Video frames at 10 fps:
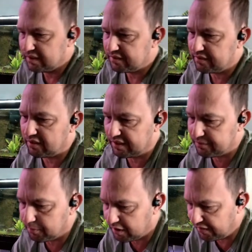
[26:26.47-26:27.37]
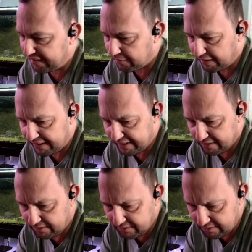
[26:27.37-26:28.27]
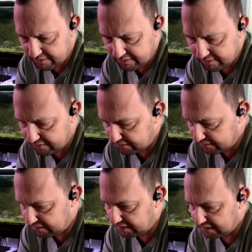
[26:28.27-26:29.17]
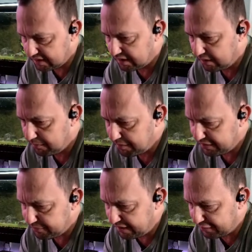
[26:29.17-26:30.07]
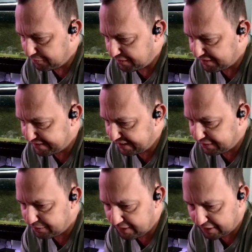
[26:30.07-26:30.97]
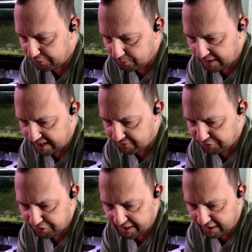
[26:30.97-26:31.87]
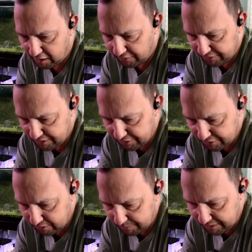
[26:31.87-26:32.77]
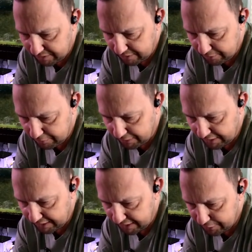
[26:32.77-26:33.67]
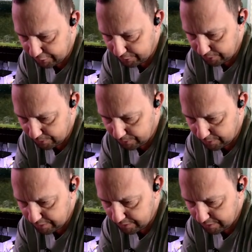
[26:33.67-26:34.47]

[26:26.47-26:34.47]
So let's work on that right now. Because when I do the stay tuned, I do want to have chat on there. So let me create a new,